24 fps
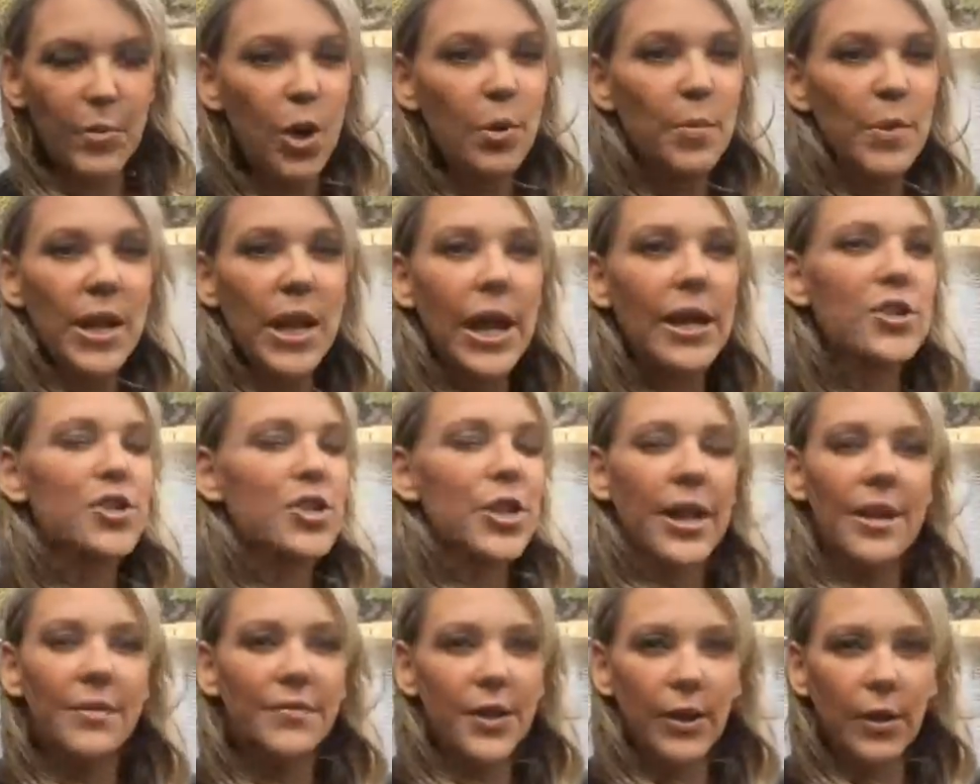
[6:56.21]
Nobody
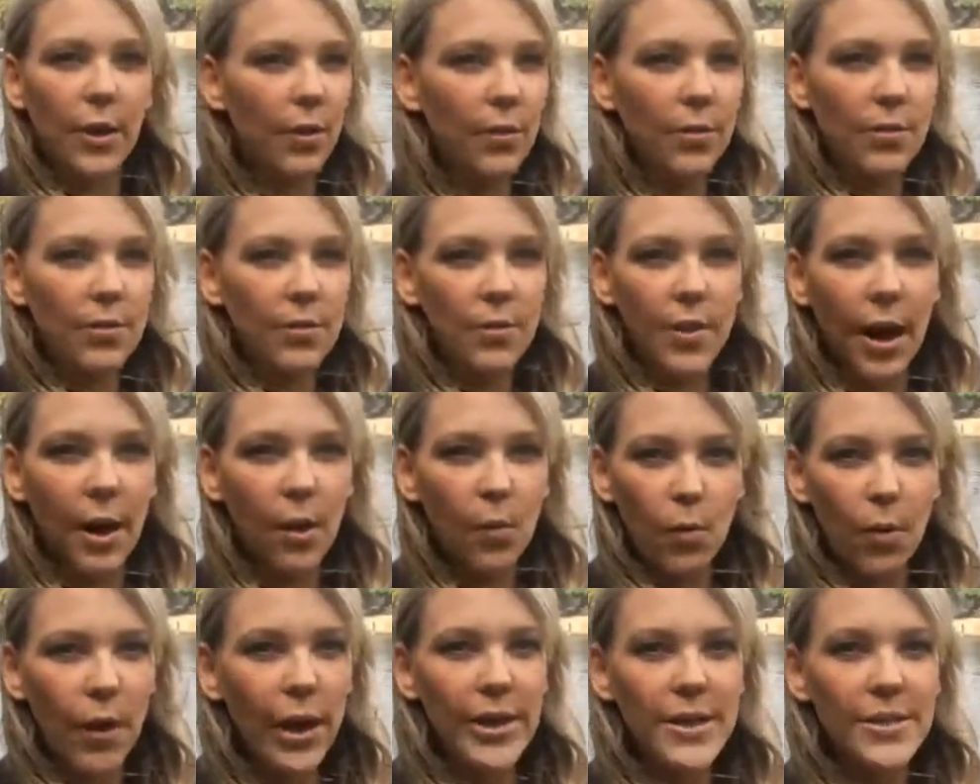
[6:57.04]
should have to go through
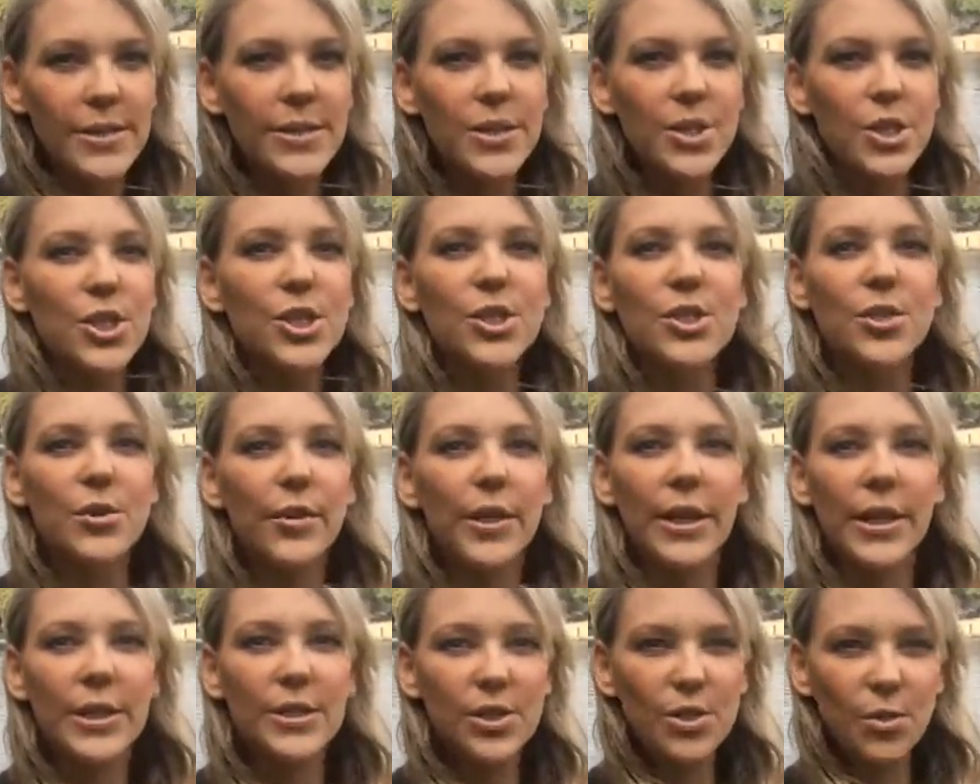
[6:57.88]
that once, and she's
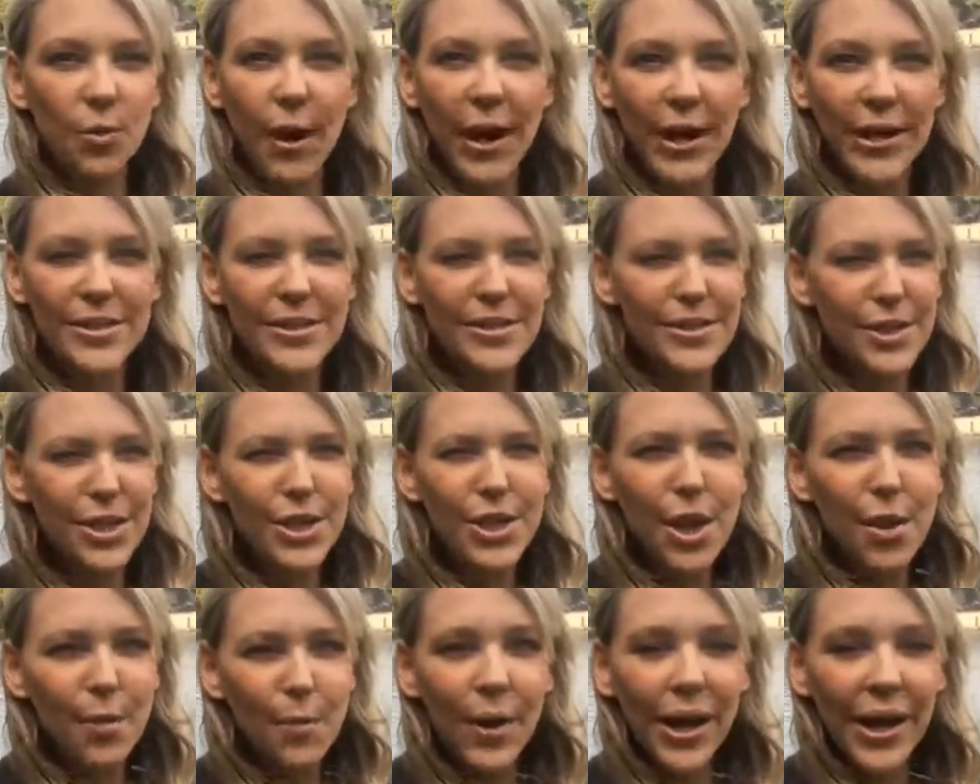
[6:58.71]
doing it twice. And you
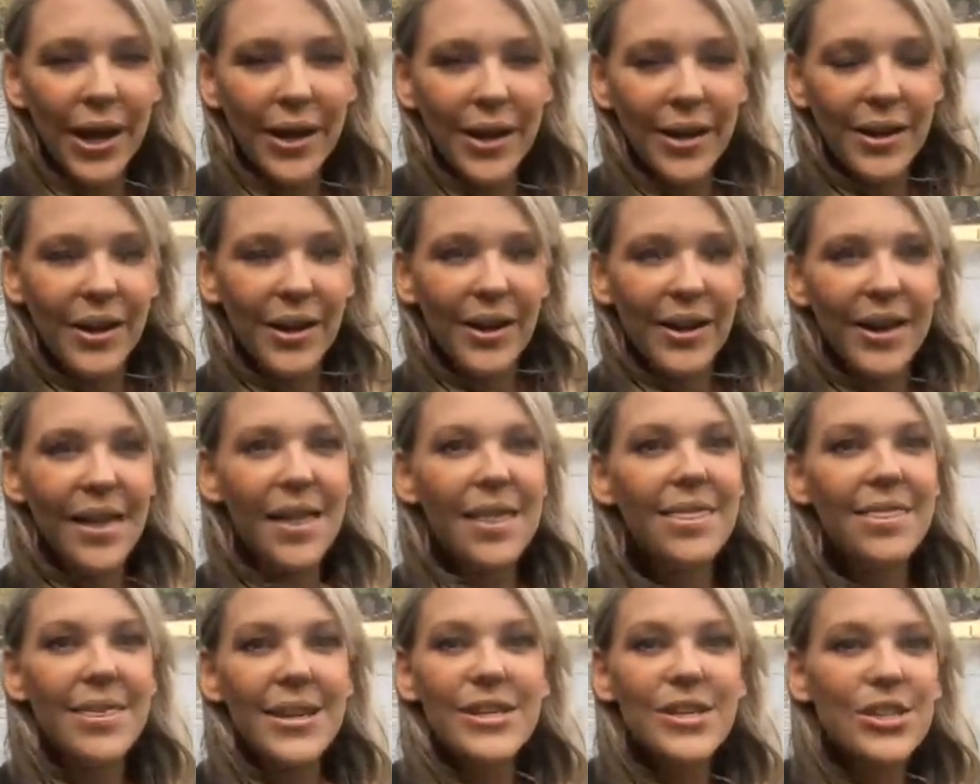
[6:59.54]
know what?
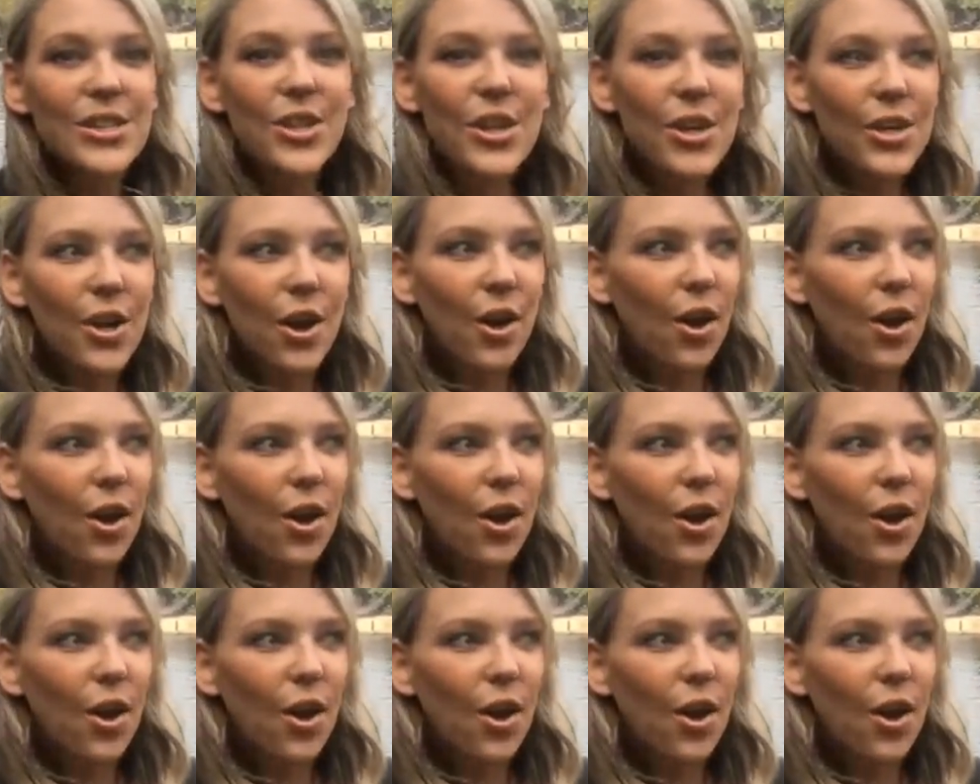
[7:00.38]
Things could